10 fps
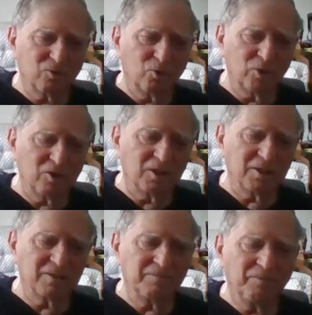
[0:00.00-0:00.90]
Qui
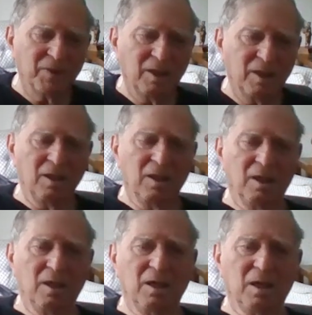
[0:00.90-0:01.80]
Nhon.
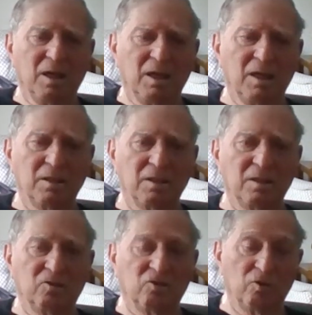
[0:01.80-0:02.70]
And
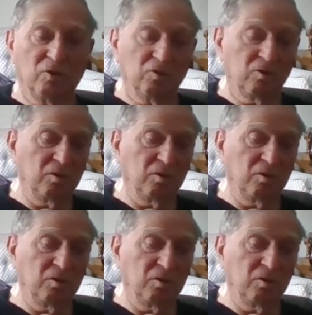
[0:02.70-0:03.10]
so that